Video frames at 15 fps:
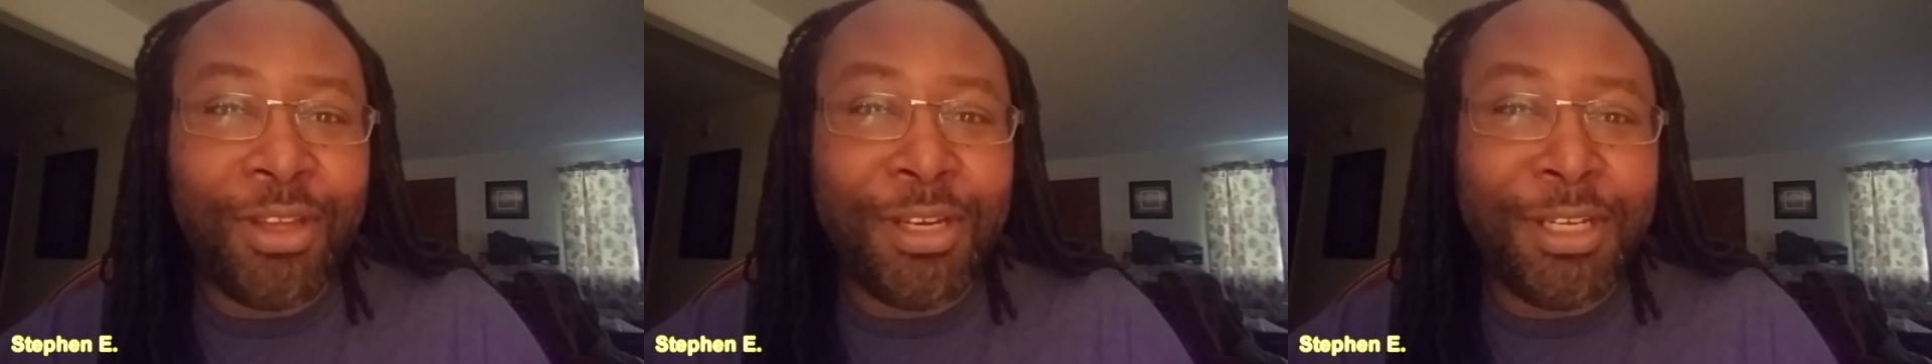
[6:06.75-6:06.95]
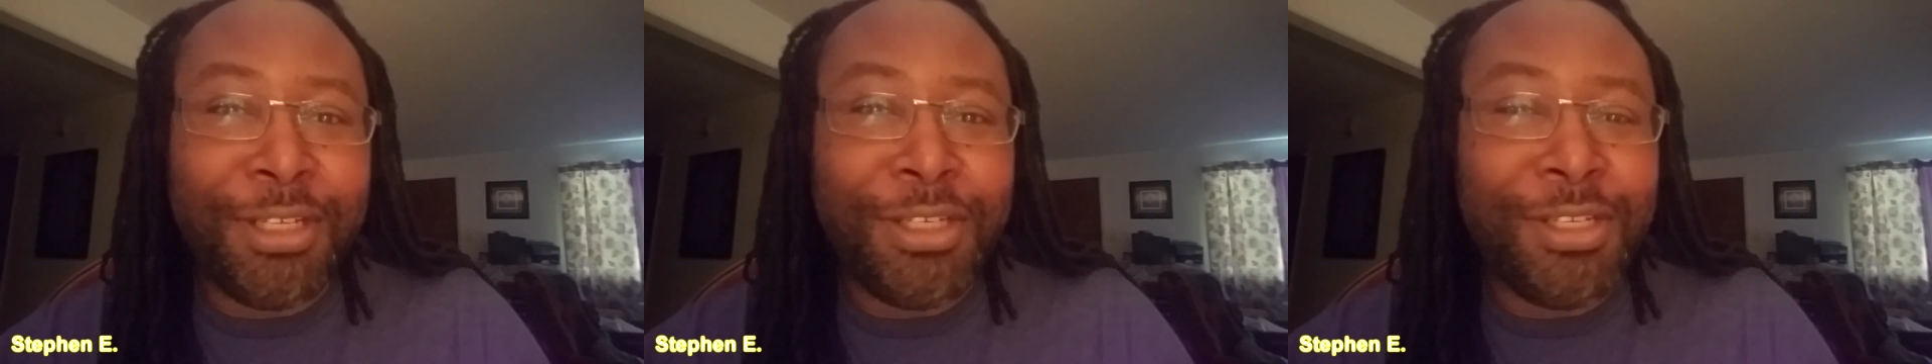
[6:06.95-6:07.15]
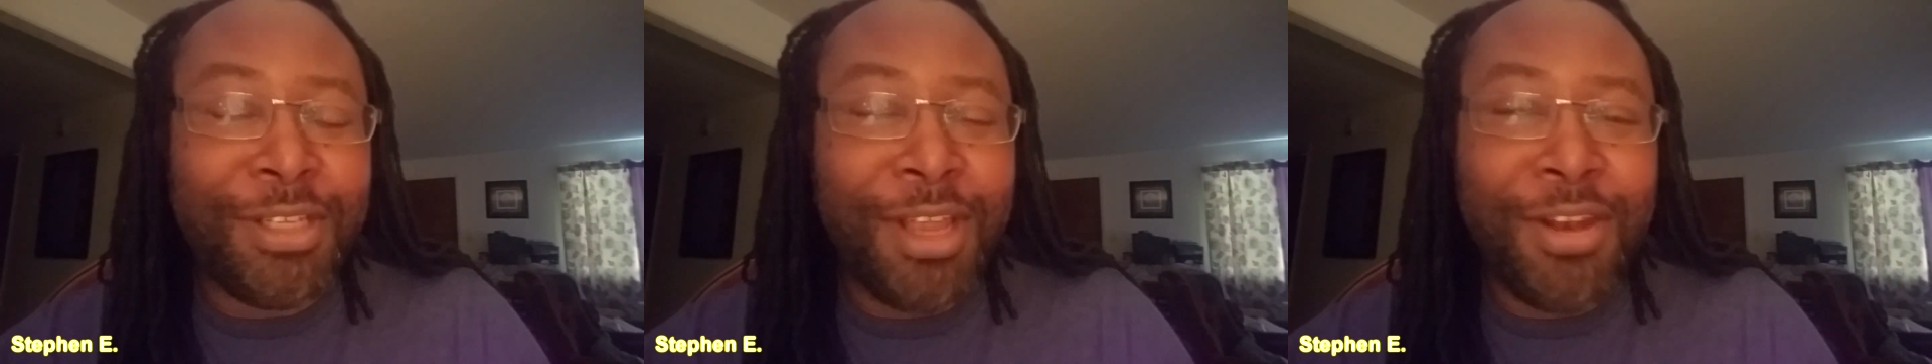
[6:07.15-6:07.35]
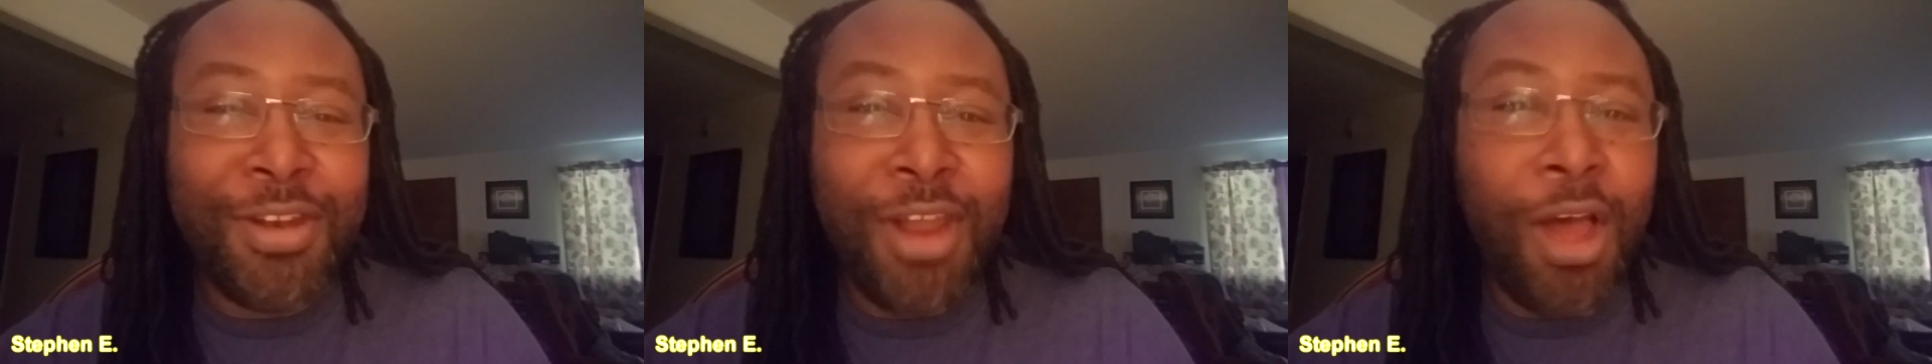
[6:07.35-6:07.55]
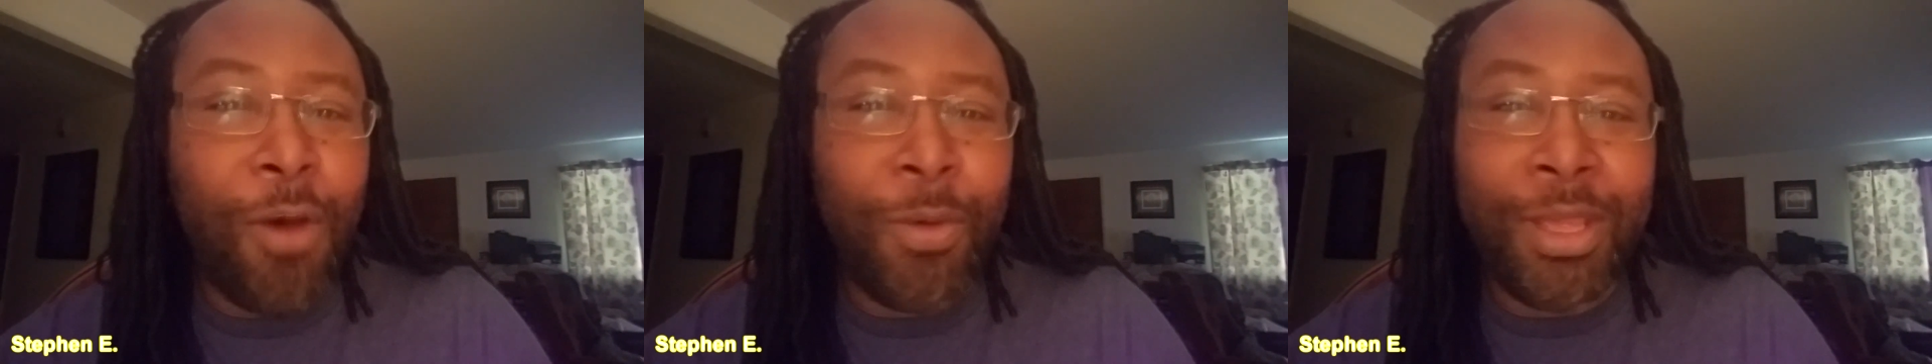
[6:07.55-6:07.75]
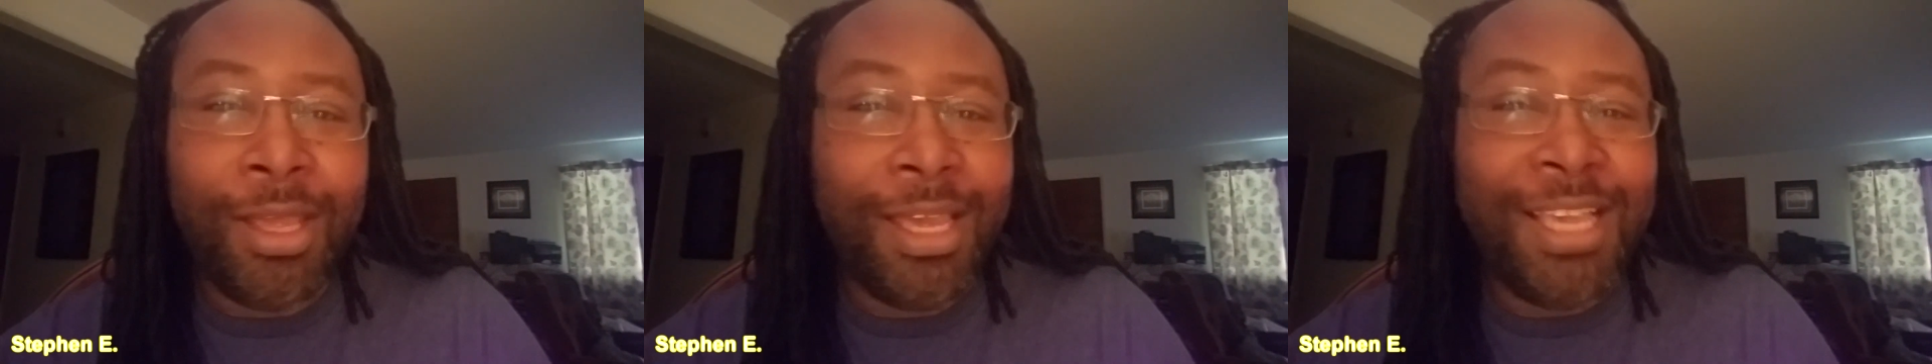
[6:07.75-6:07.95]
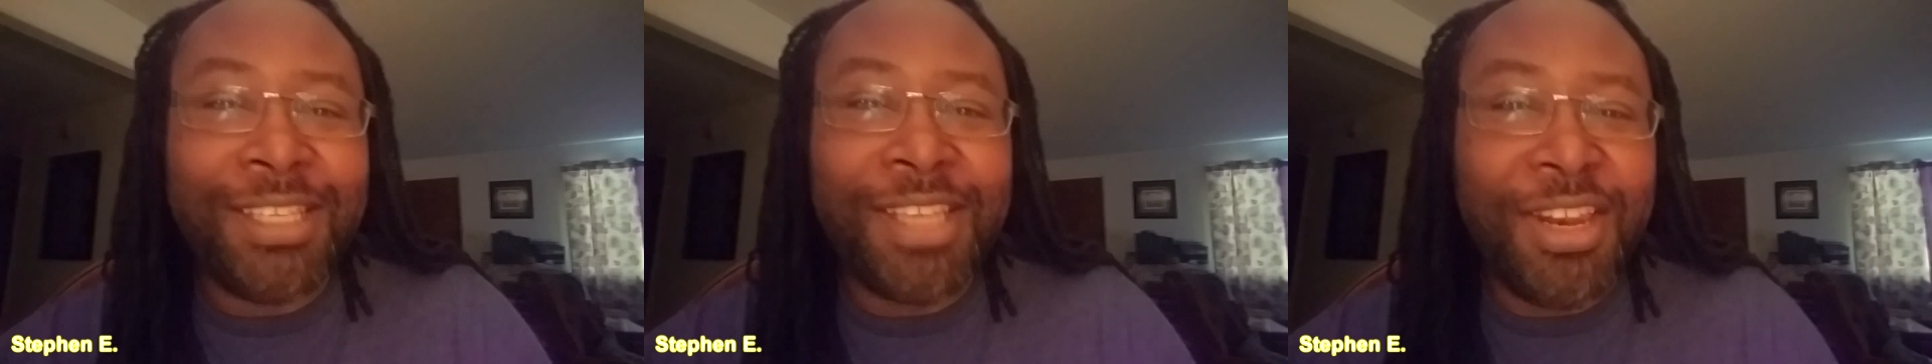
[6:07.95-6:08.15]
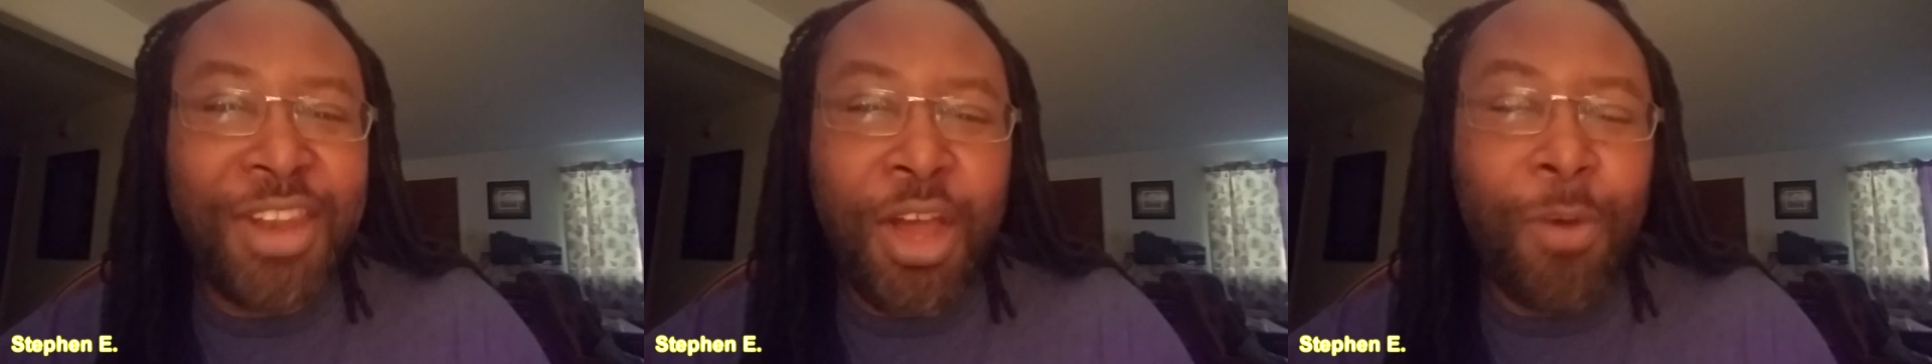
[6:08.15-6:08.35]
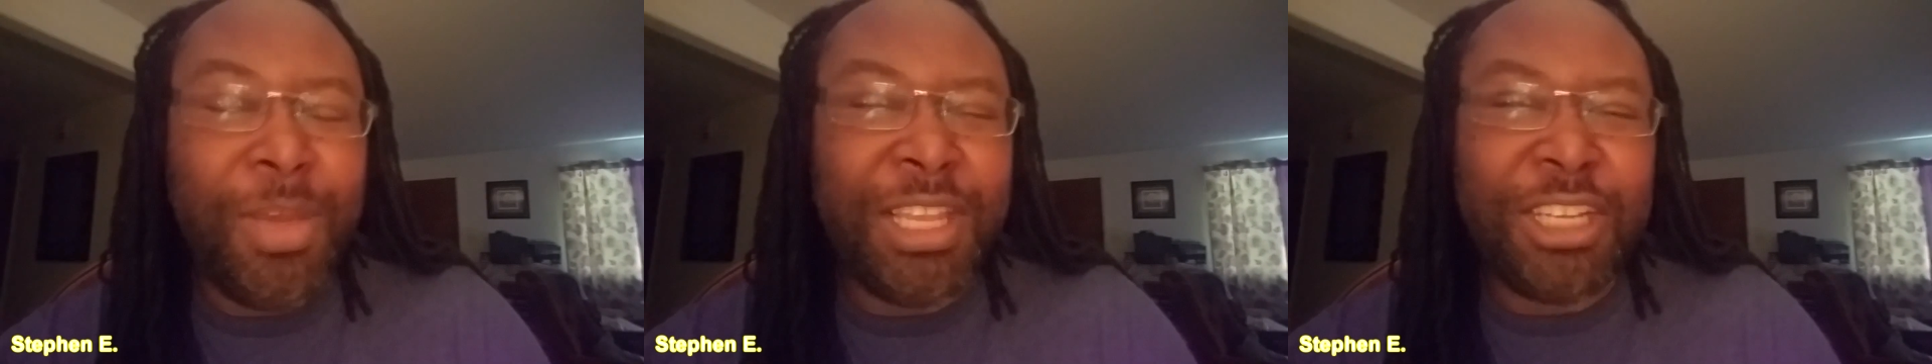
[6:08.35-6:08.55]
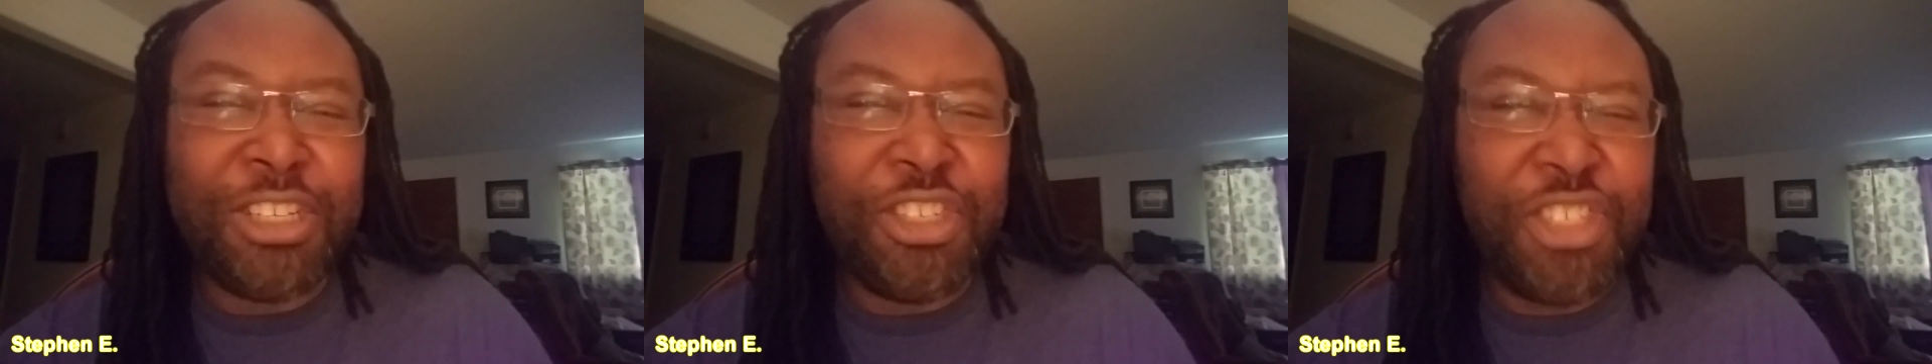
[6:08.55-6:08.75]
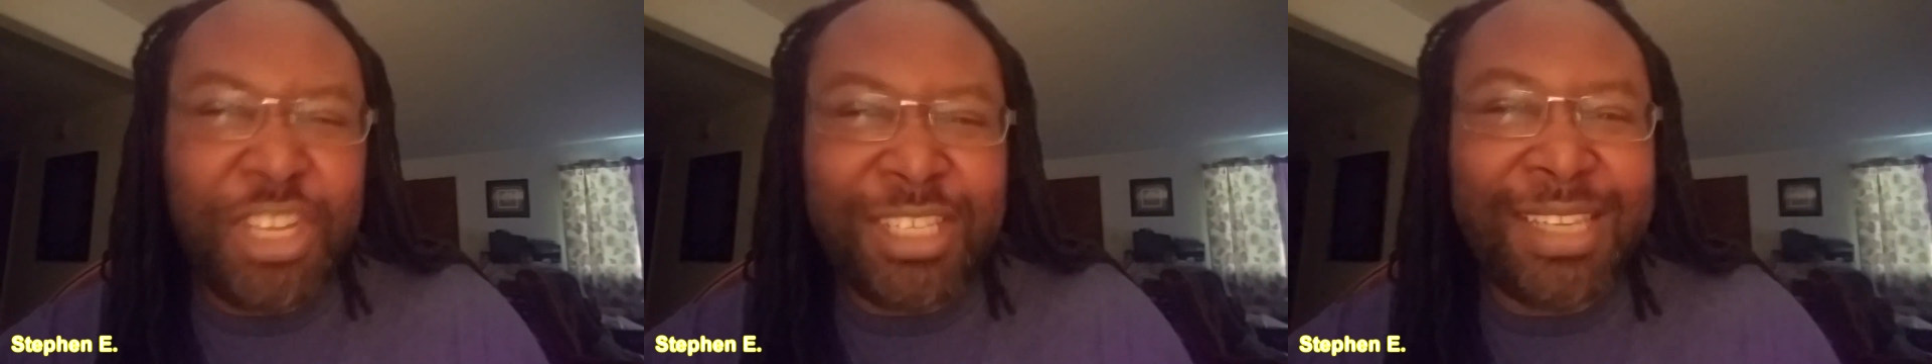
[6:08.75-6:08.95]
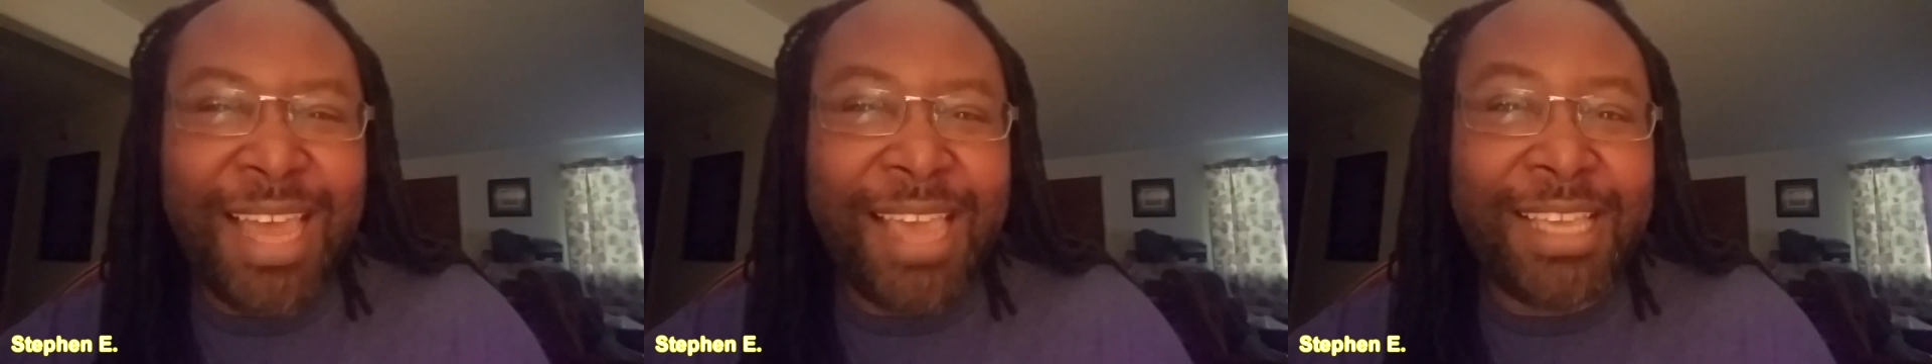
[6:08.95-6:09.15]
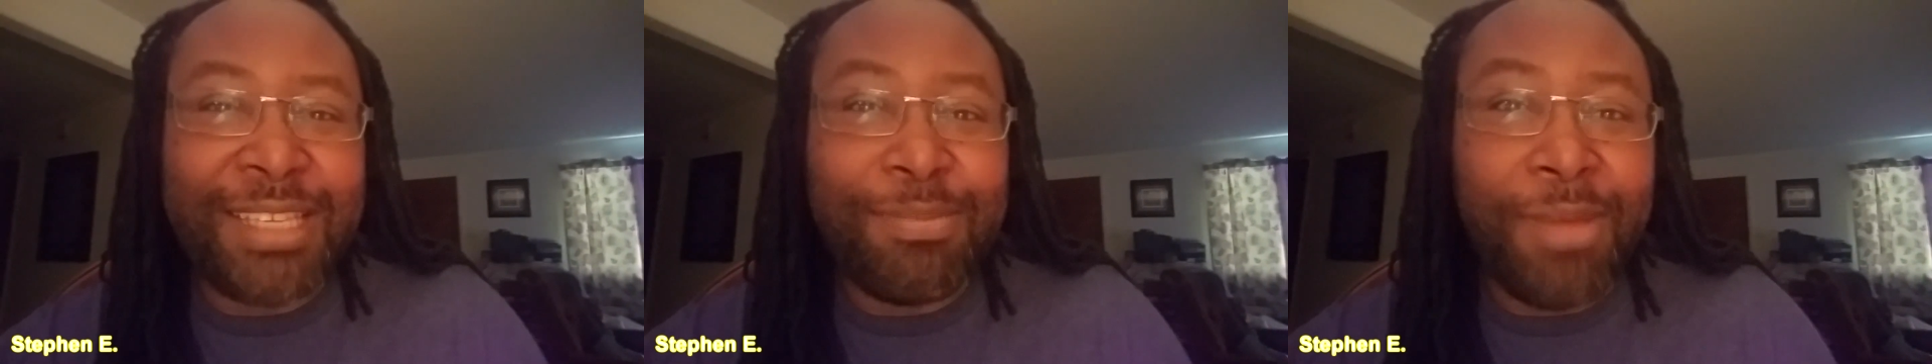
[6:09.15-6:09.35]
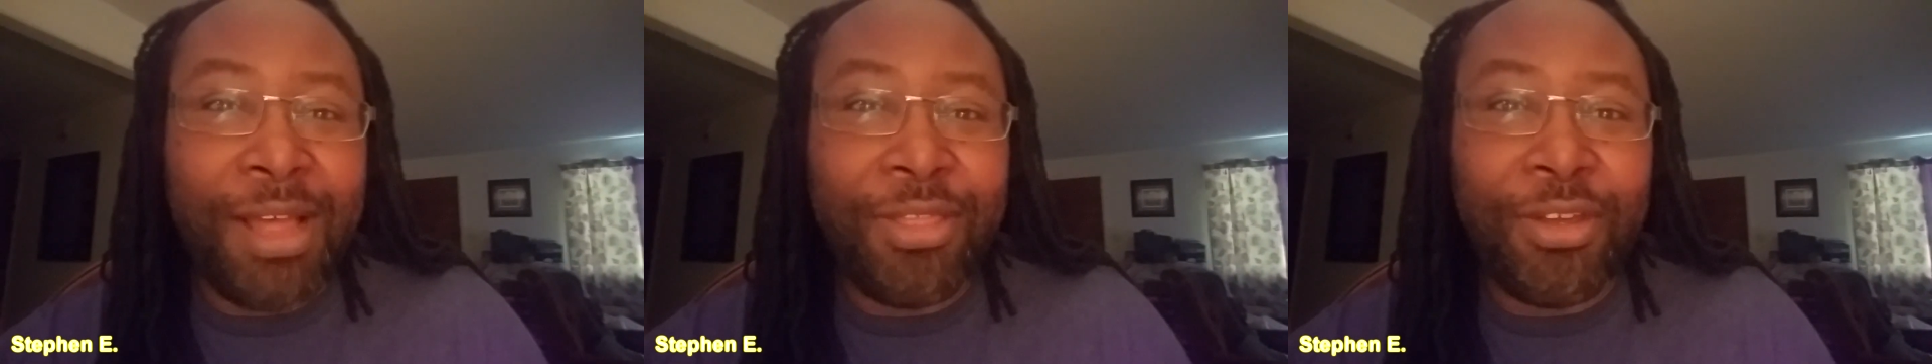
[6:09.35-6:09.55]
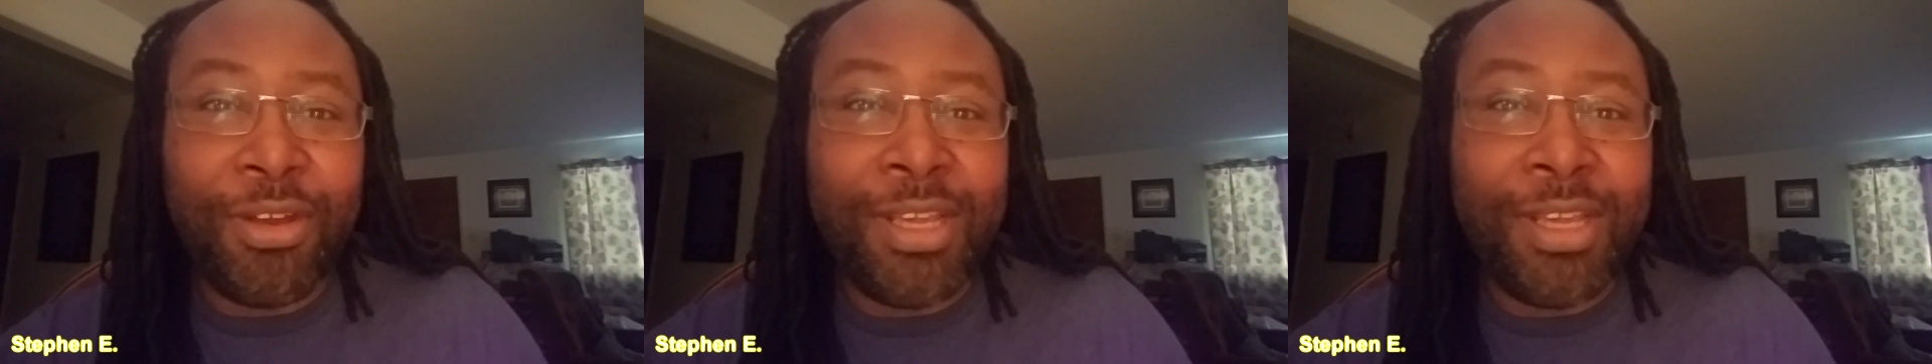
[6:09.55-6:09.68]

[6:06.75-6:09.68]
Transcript: And then she said, "No." He said, "No, he looks just like his mother."